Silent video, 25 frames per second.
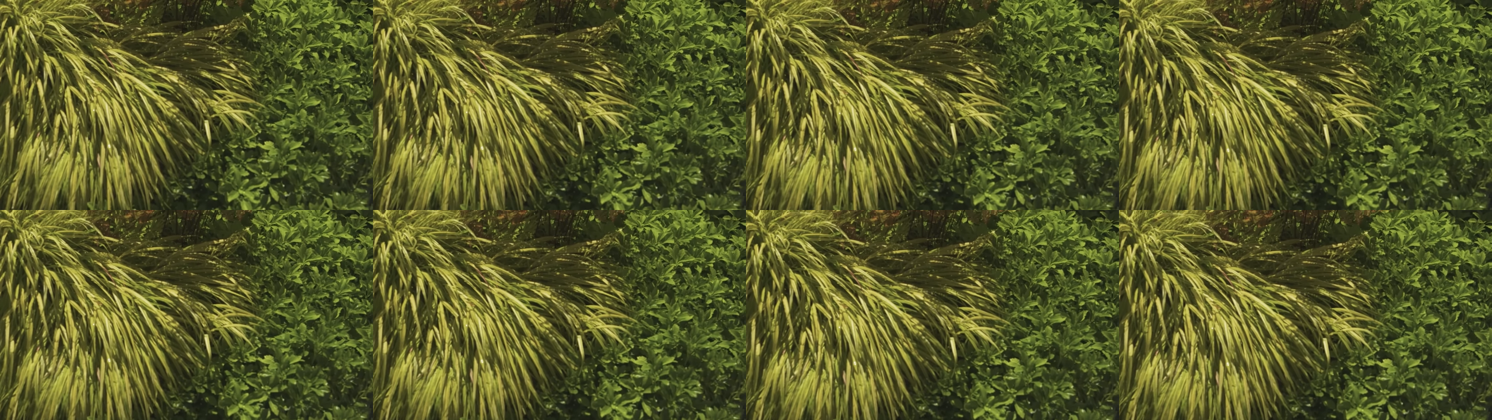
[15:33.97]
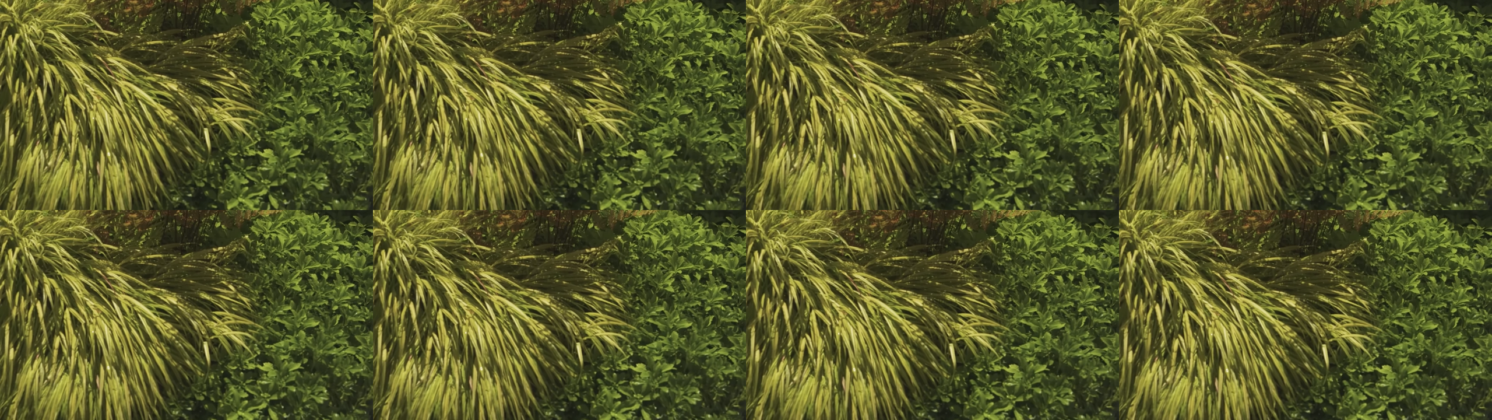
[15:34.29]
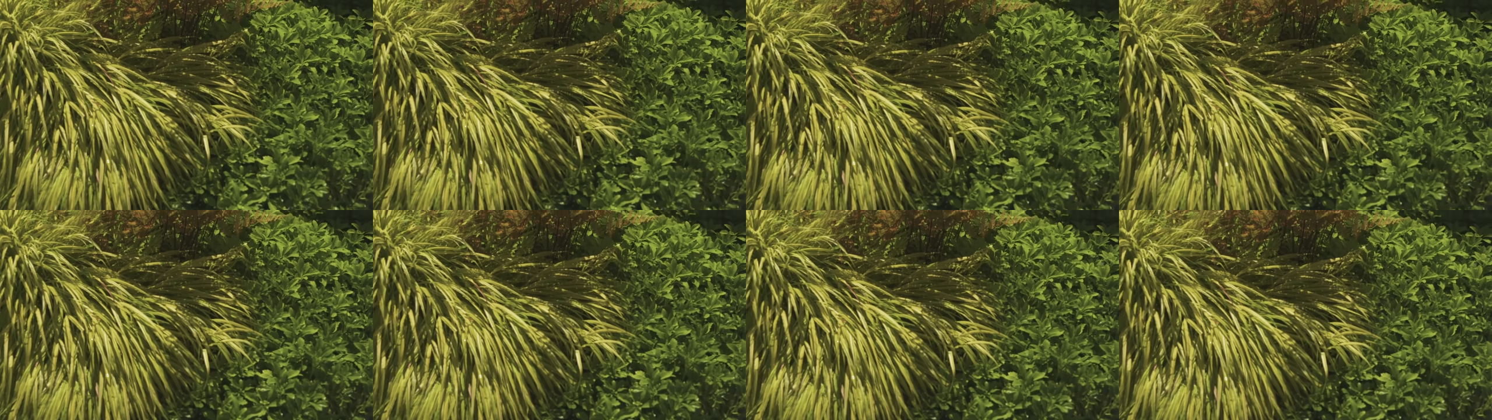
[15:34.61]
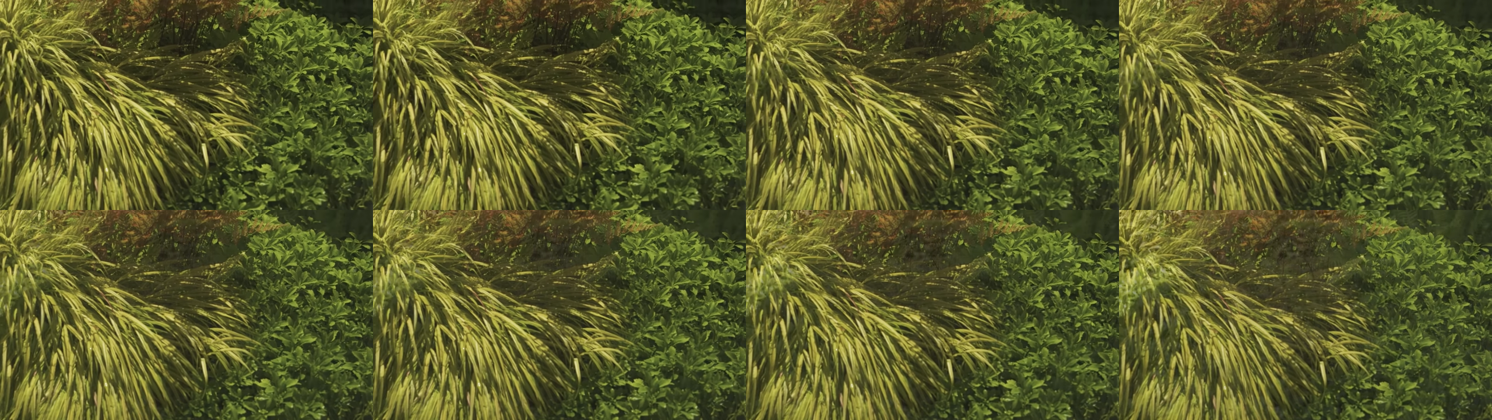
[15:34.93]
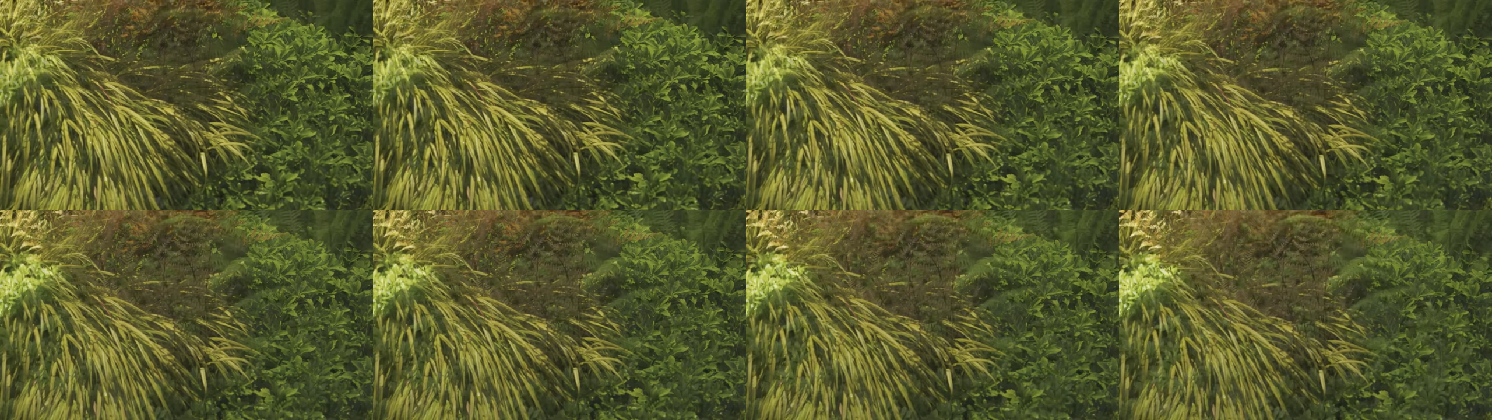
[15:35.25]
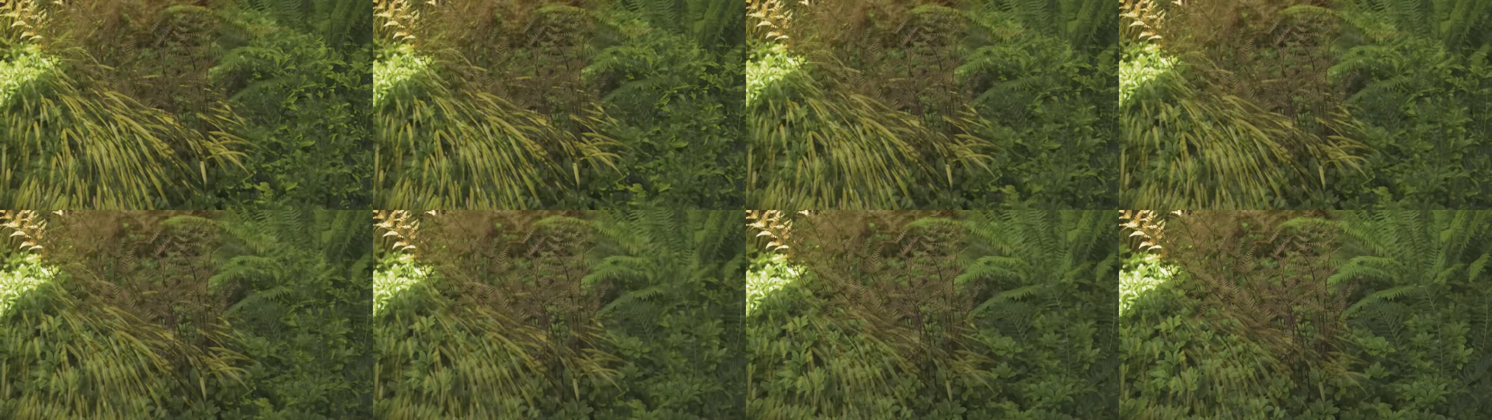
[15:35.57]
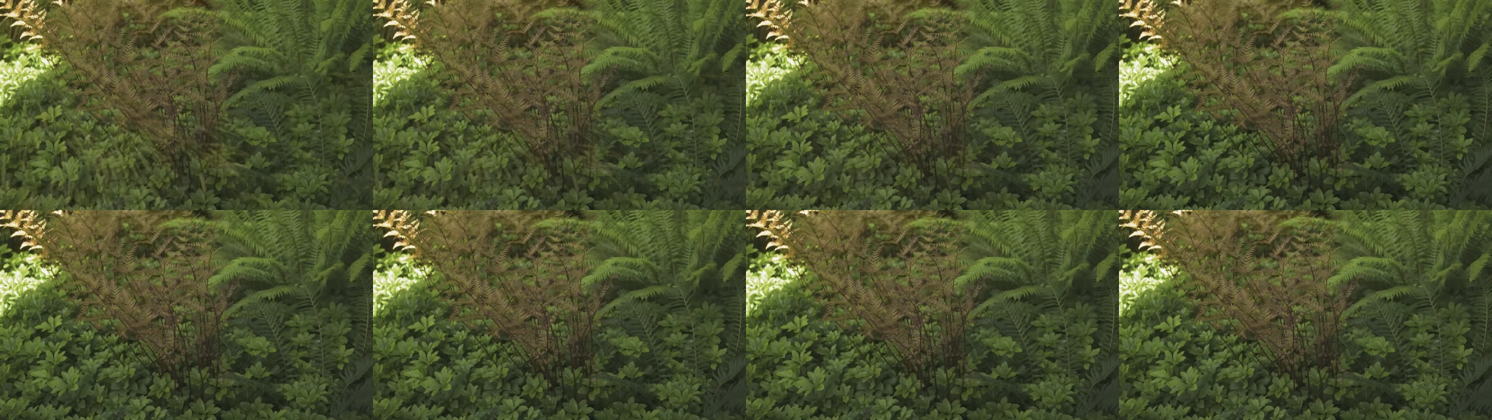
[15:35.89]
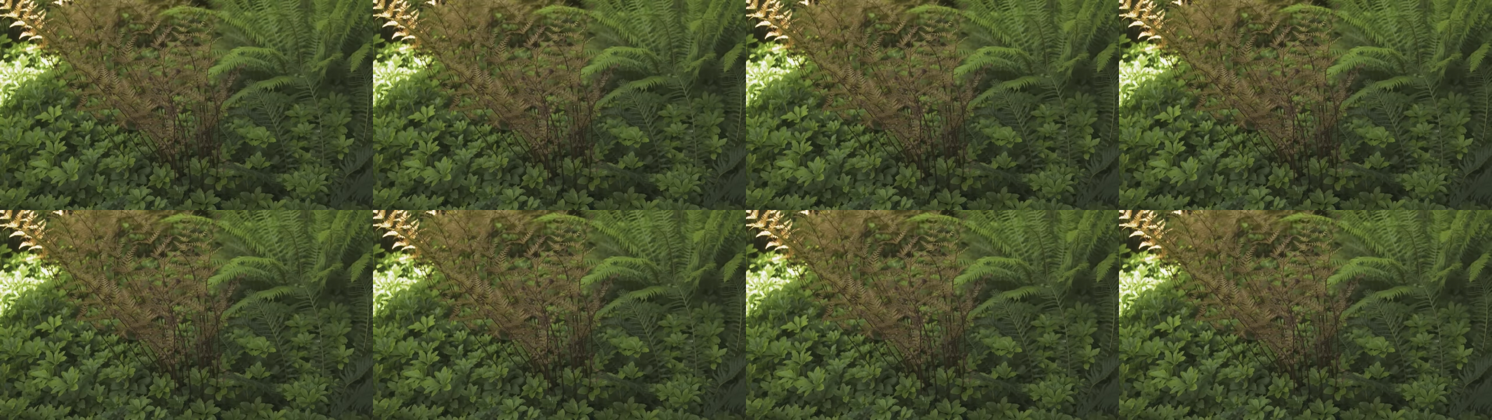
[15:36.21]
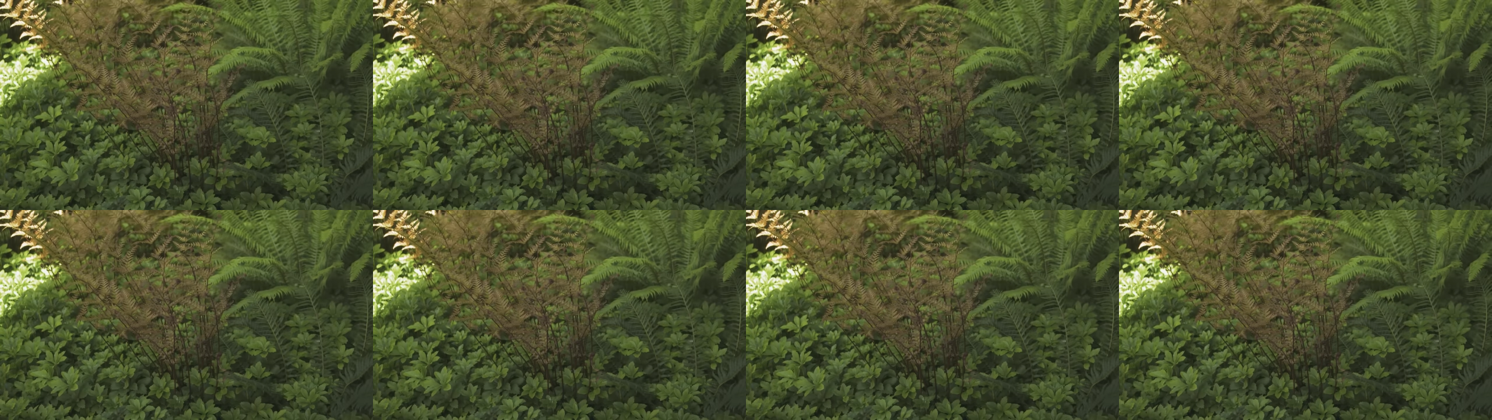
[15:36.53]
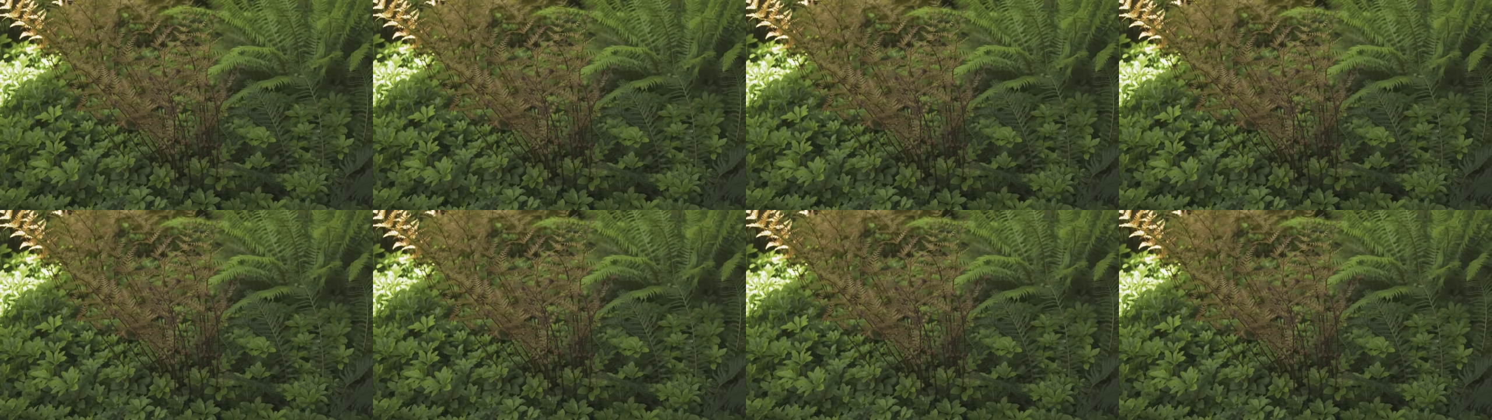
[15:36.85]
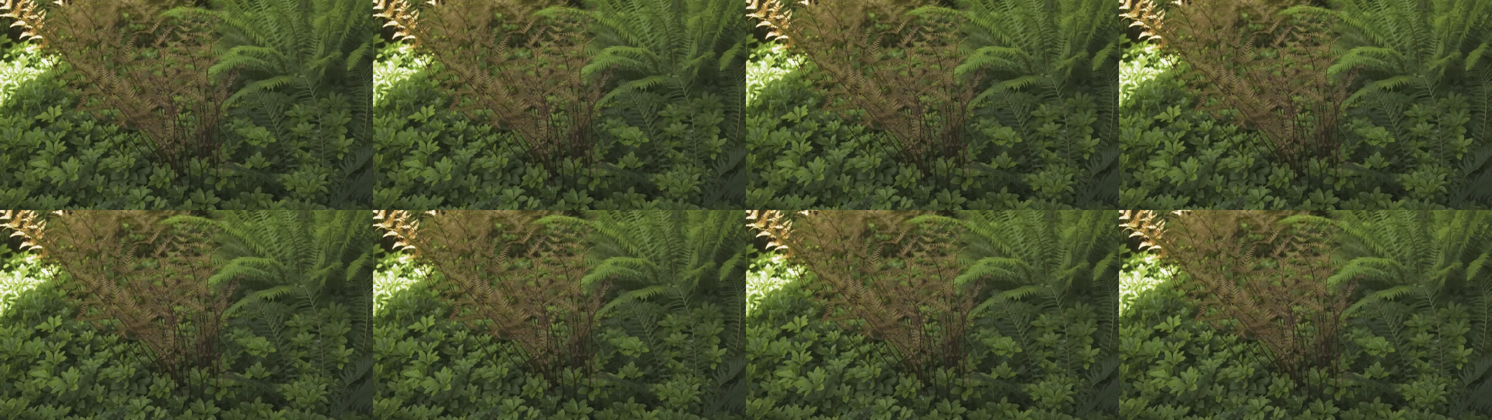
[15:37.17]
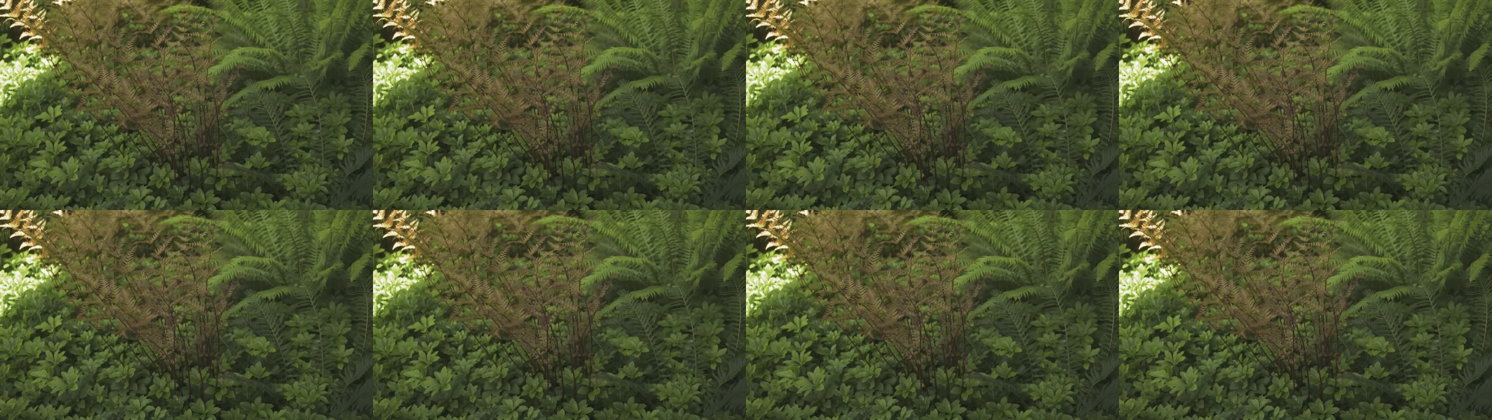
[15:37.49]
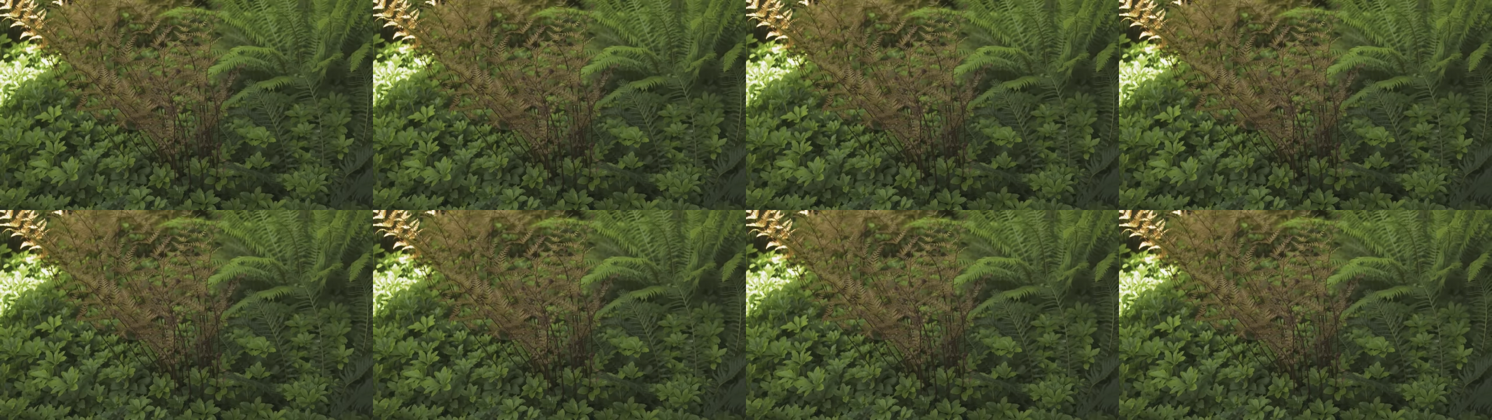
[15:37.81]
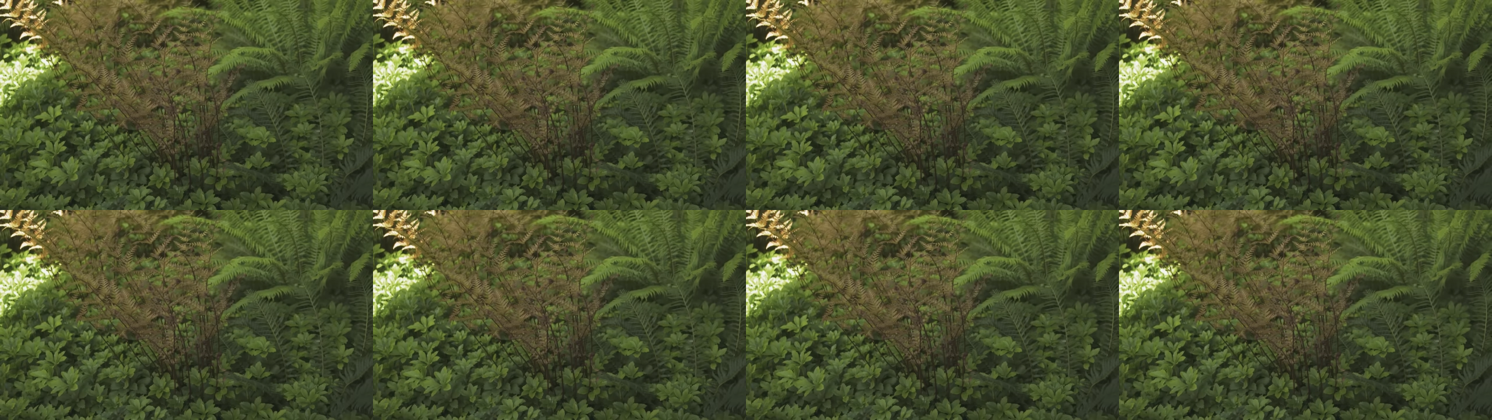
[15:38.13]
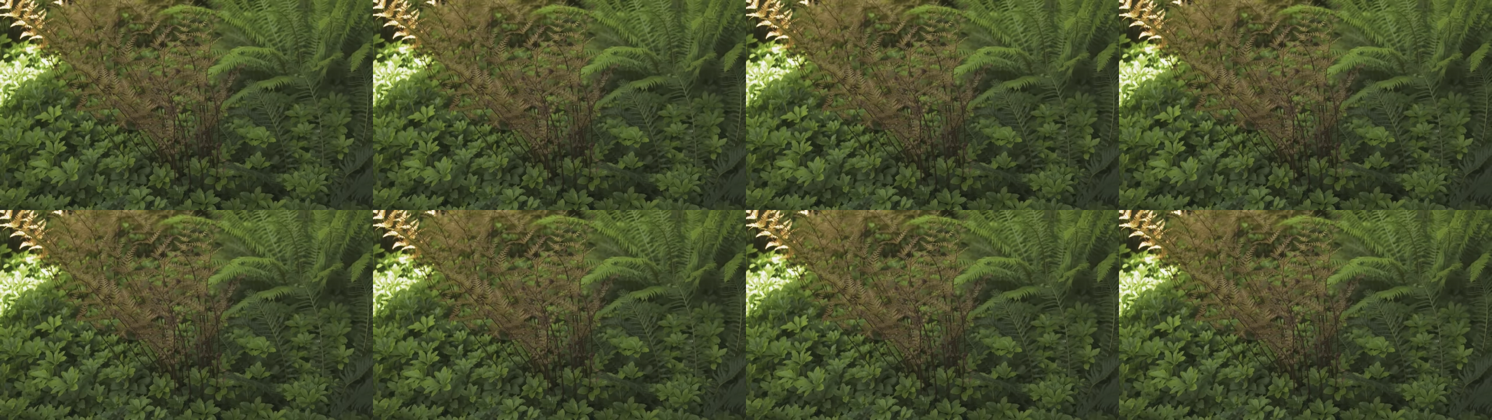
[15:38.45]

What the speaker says: Nobody's mouth can be seen.